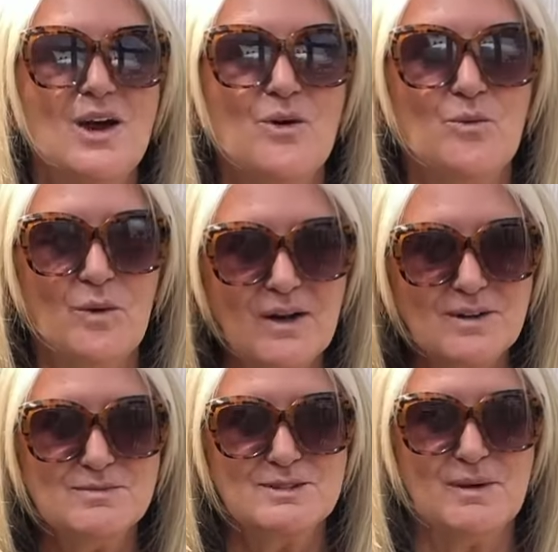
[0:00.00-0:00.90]

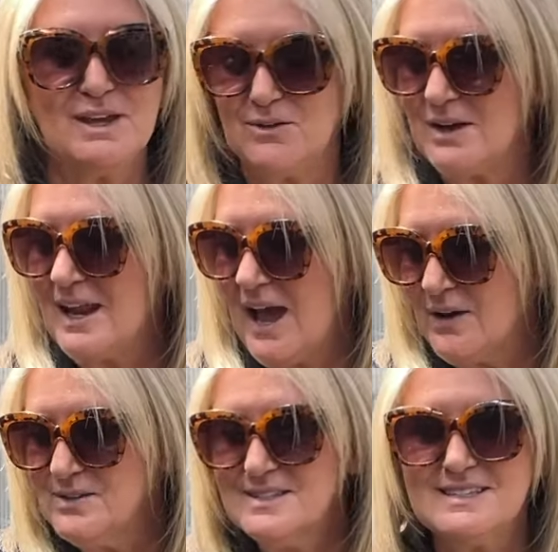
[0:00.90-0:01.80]
welcome to my
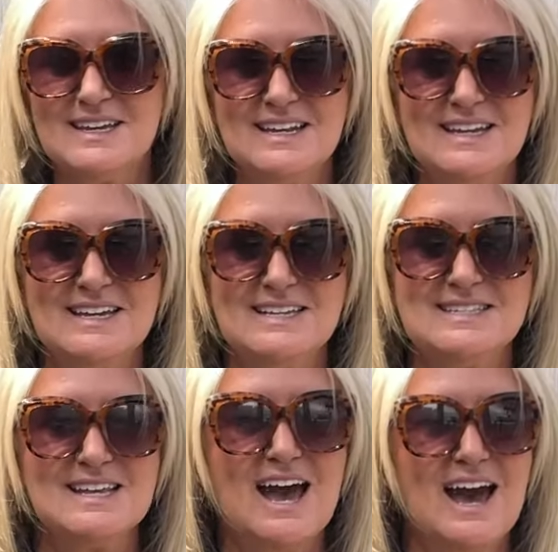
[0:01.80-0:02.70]
greenhouse. It
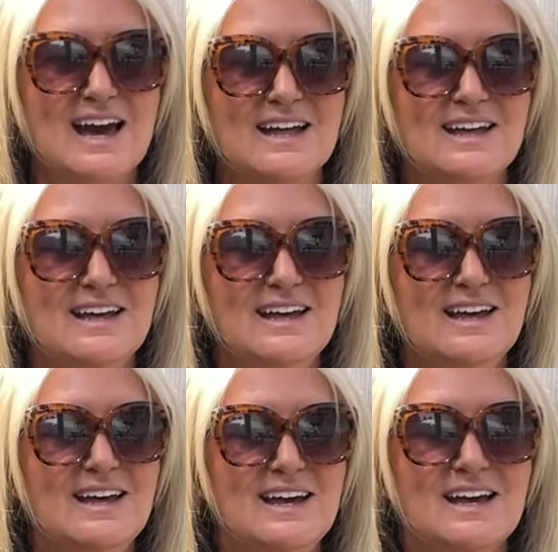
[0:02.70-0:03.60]
is
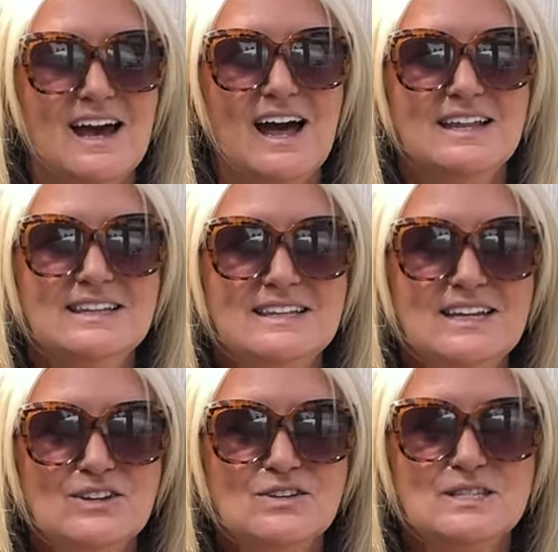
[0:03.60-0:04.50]
a
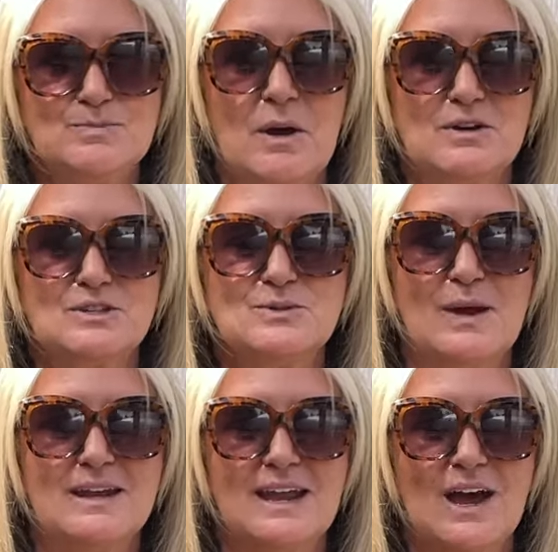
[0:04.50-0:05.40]
little sparse
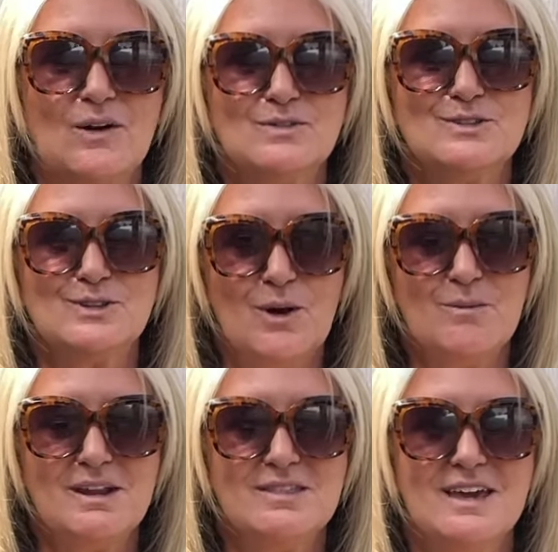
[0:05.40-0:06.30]
right now. So
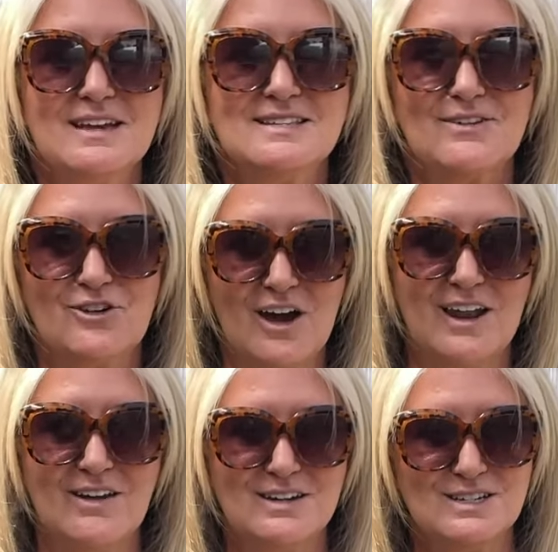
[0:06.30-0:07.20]
many things have gone
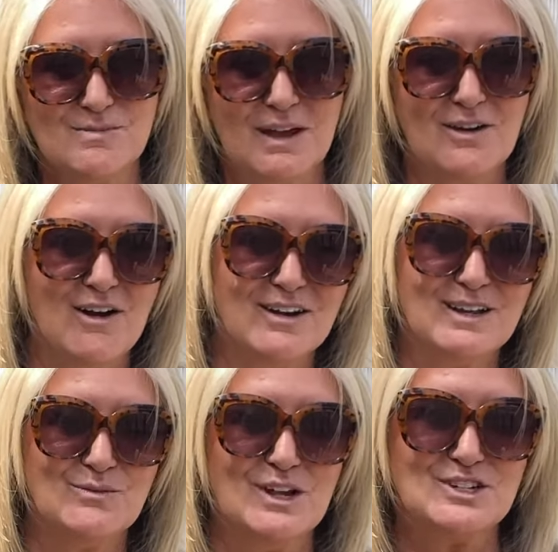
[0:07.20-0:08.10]
out into my
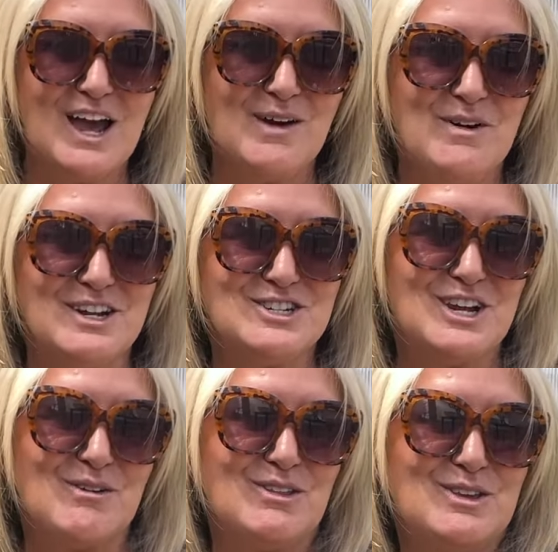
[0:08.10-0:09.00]
garden, which I want to
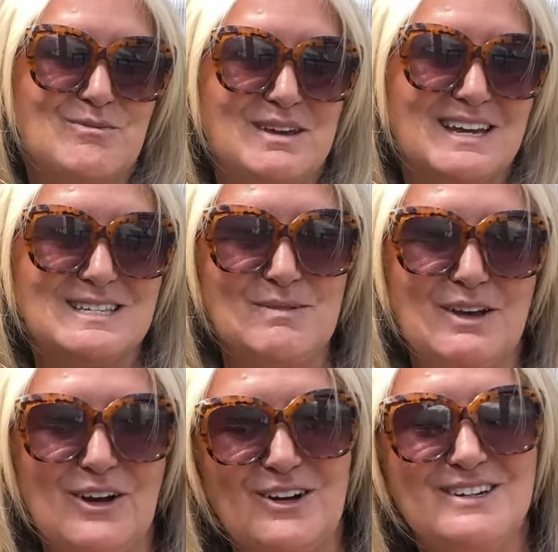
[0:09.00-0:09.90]
share with you because my
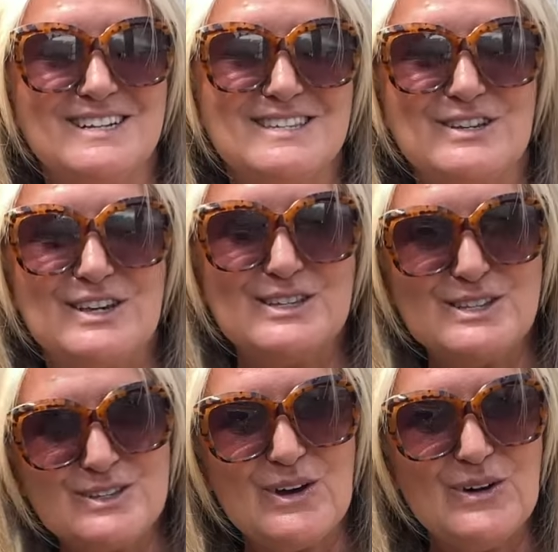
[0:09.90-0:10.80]
garden is looking
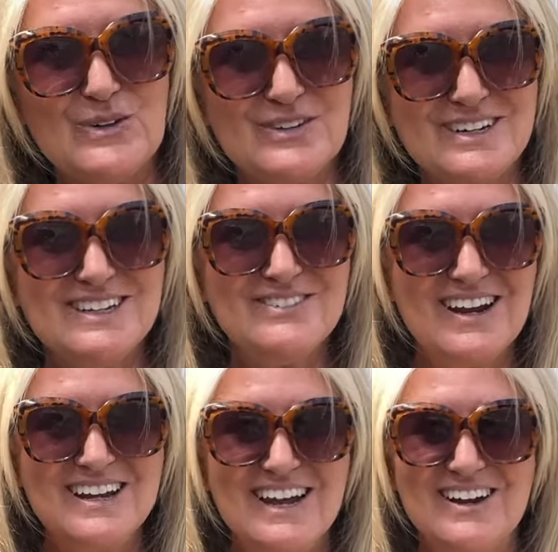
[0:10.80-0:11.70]
so good
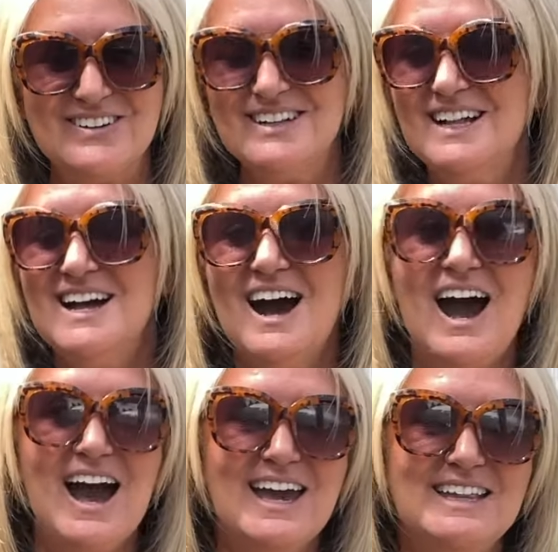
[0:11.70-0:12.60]
right now.
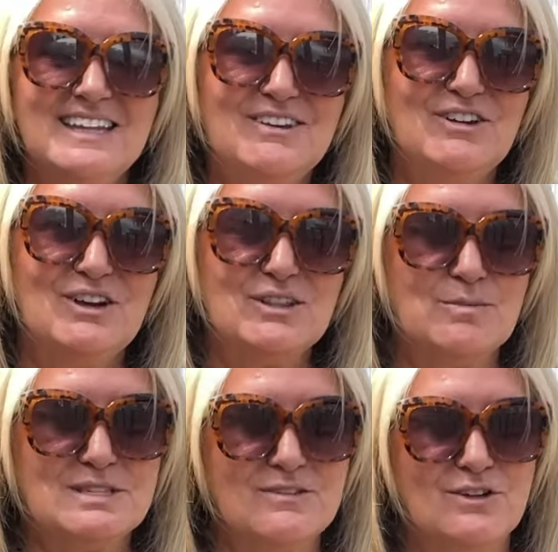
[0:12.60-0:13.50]
I live here in the
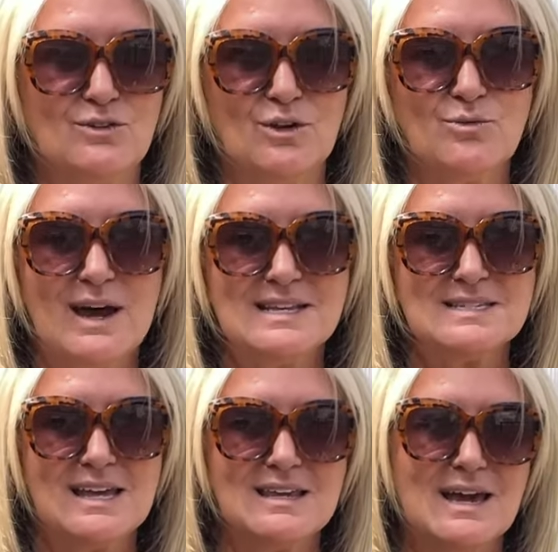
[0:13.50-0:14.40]
Pacific Northwest.
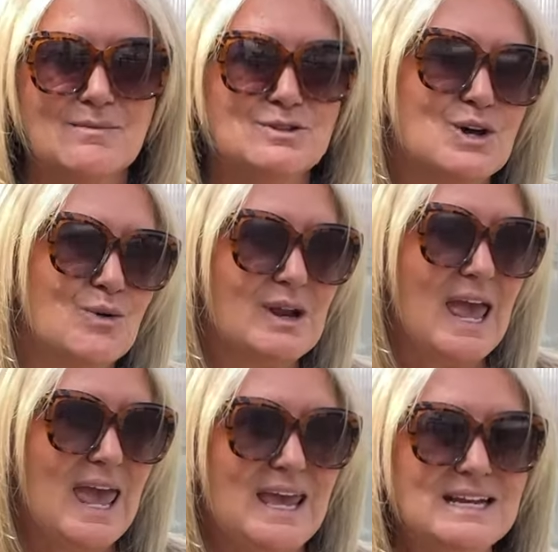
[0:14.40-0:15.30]
I think I'm zone
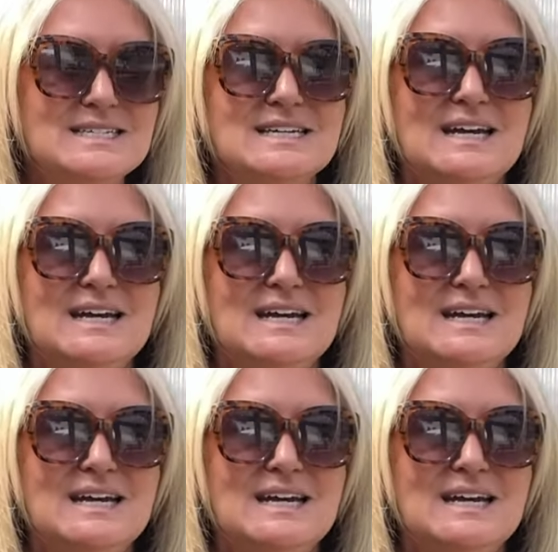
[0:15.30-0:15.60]
8,